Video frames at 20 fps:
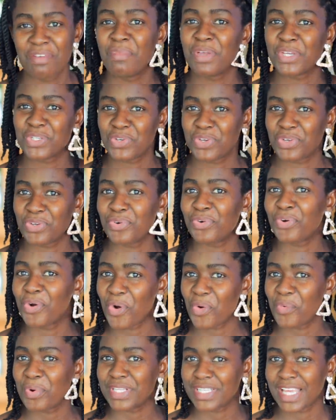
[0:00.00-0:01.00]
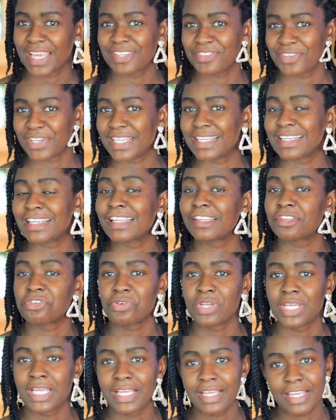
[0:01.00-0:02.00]
Make sure you're always hydrated.
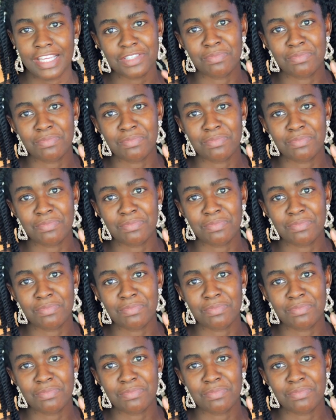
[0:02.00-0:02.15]
Drink